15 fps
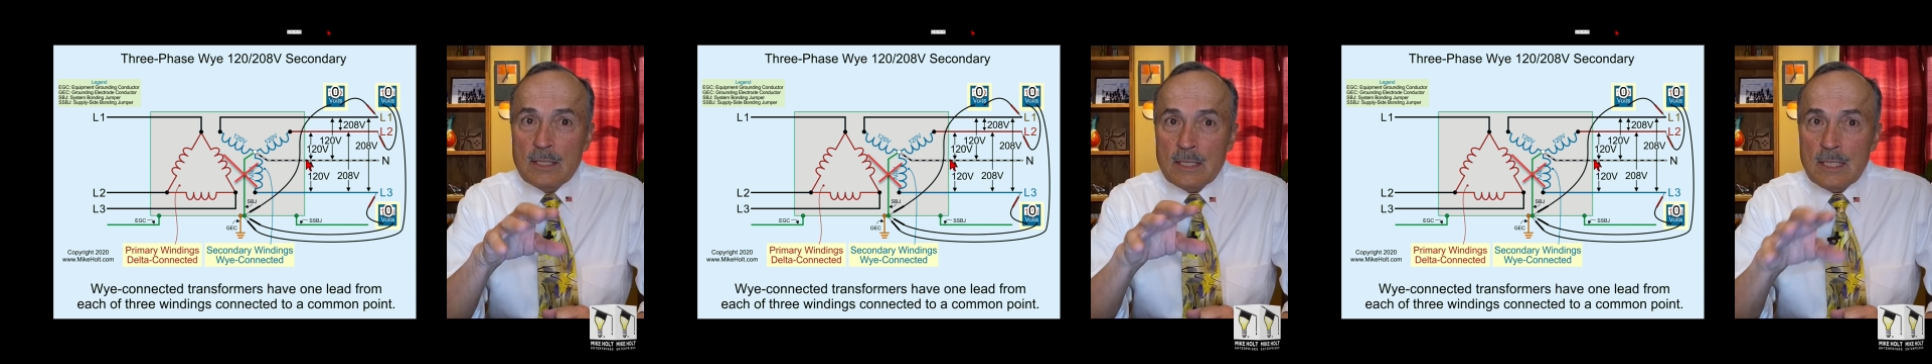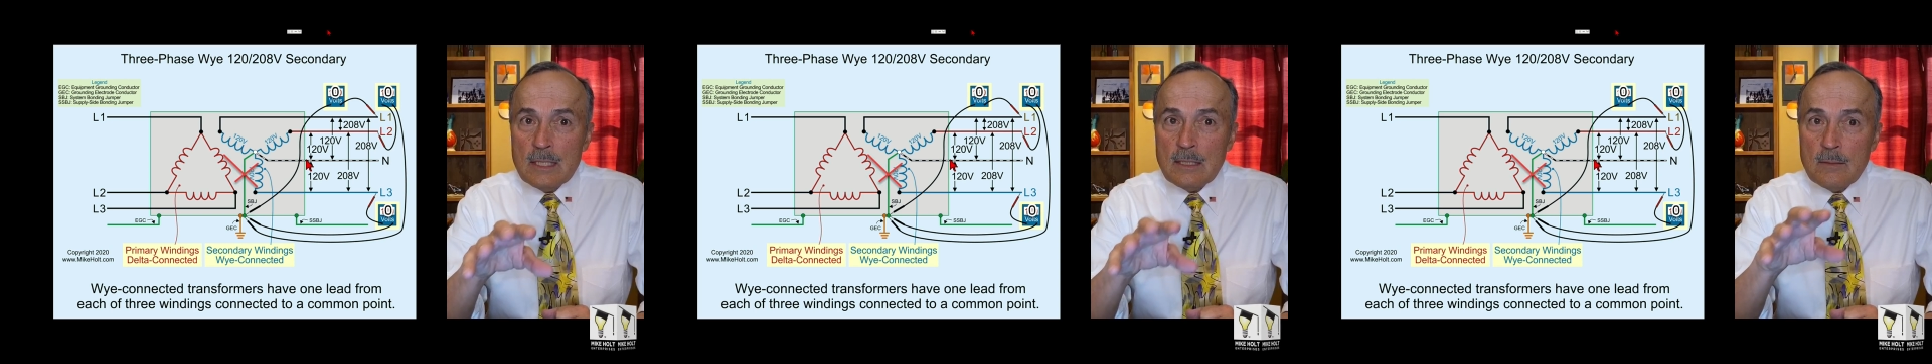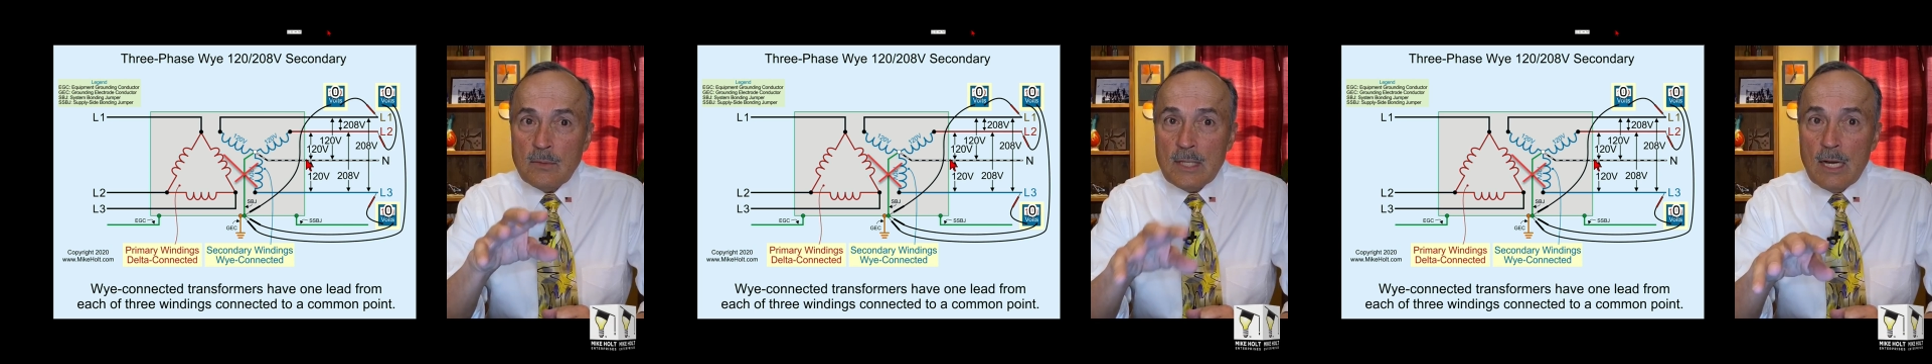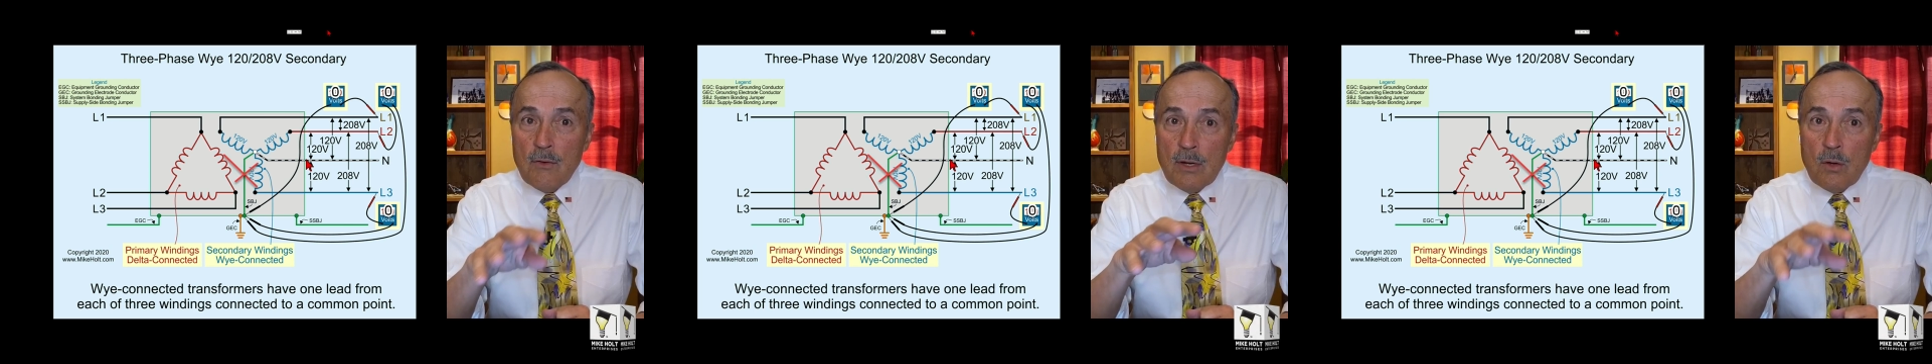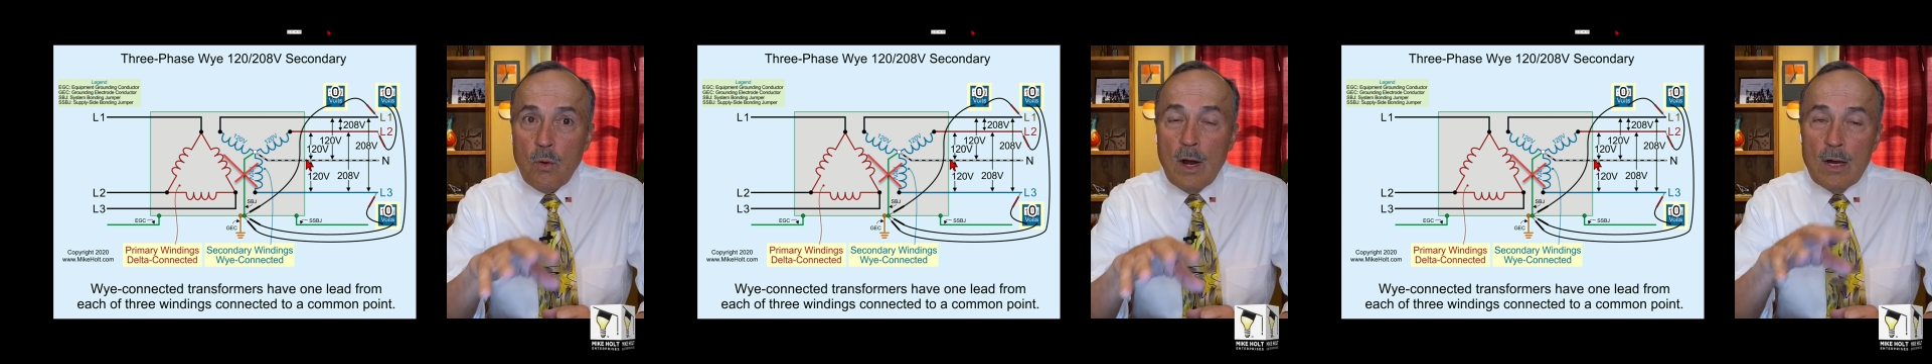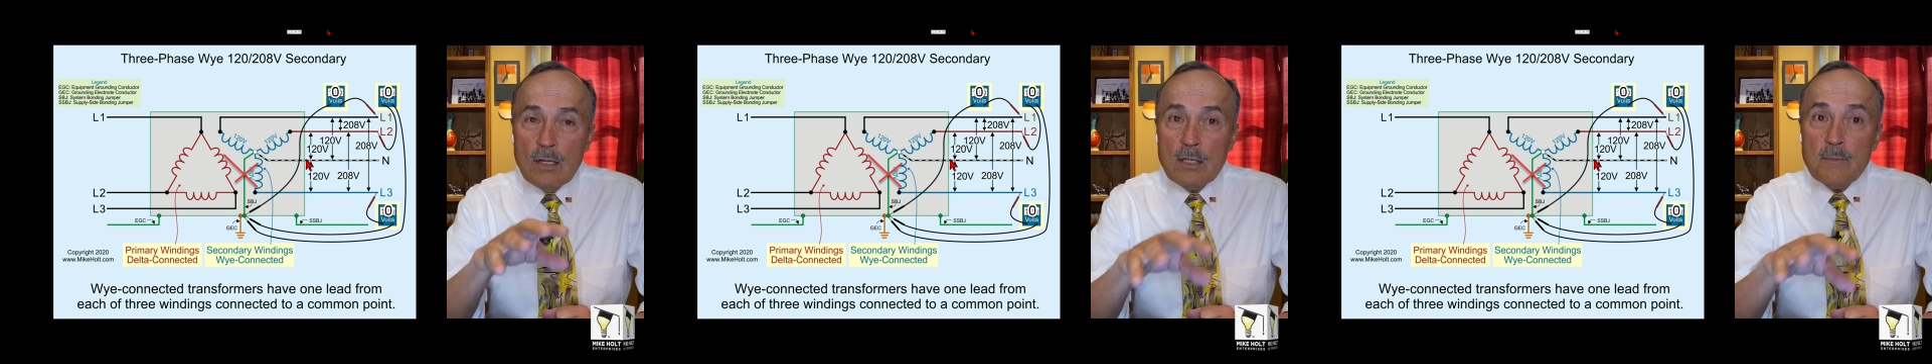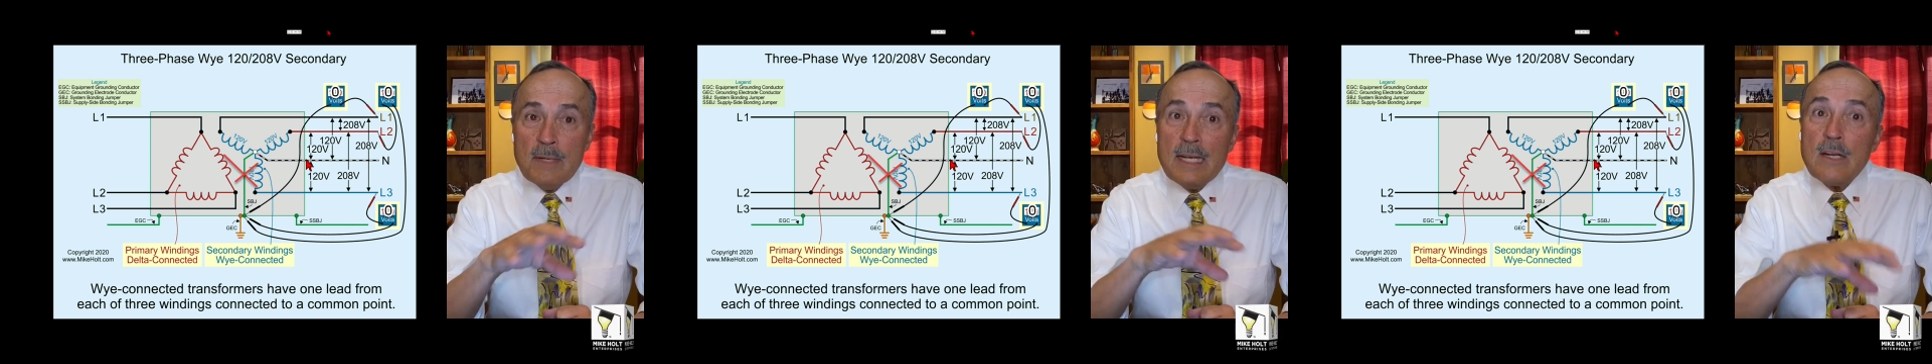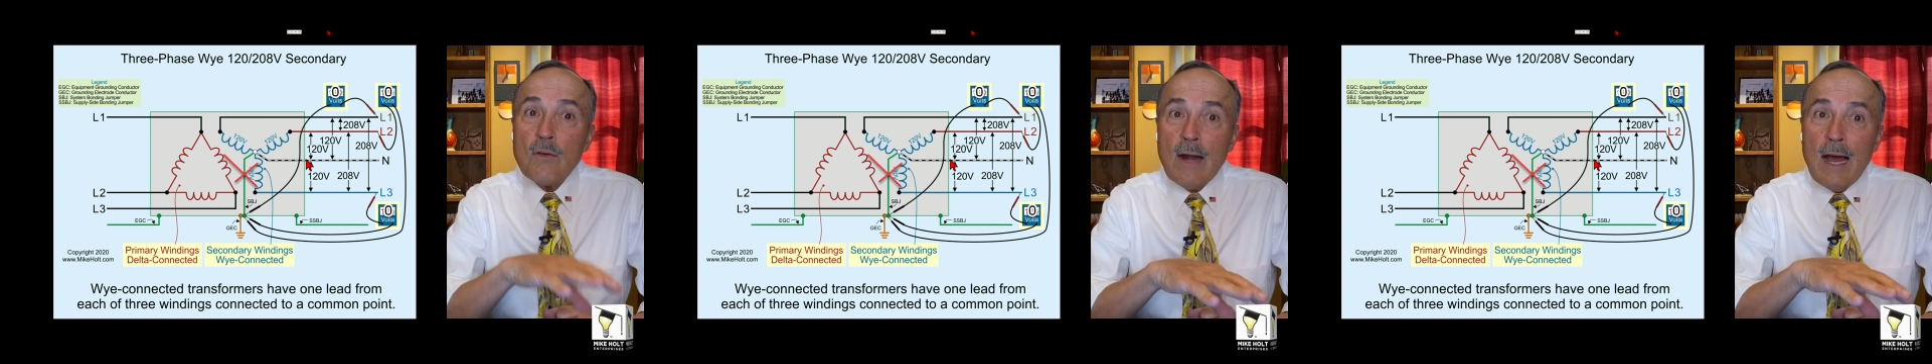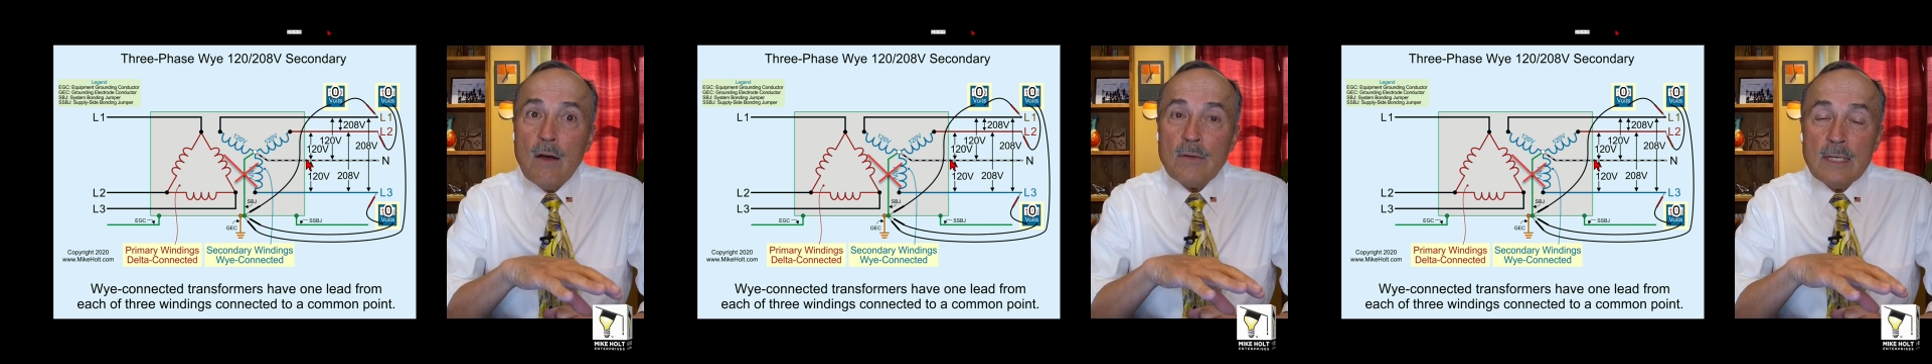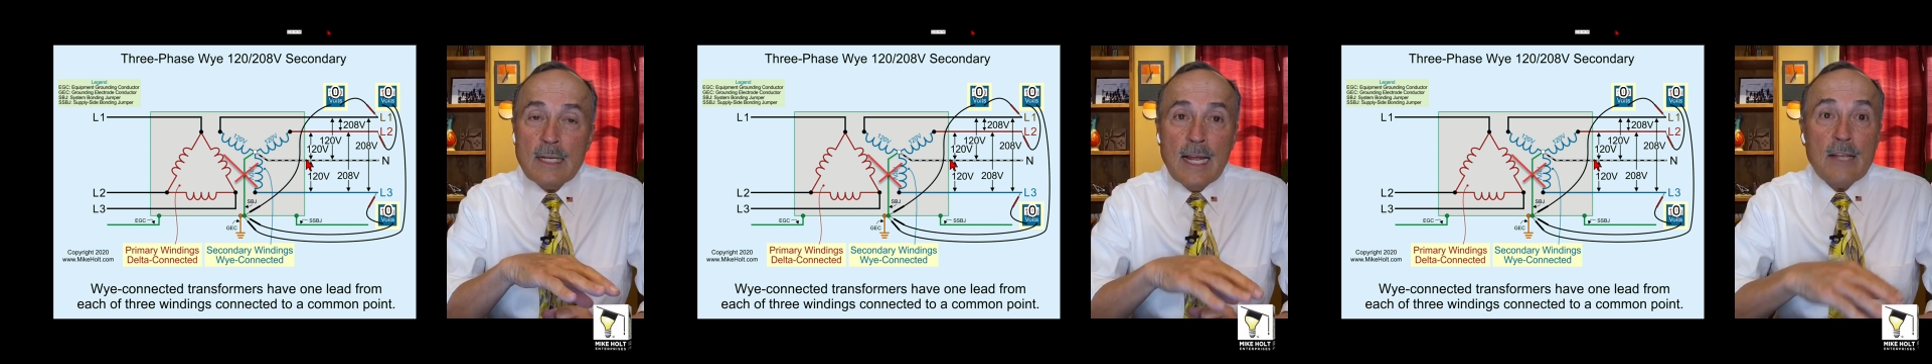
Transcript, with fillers: systems that are required to be grounded,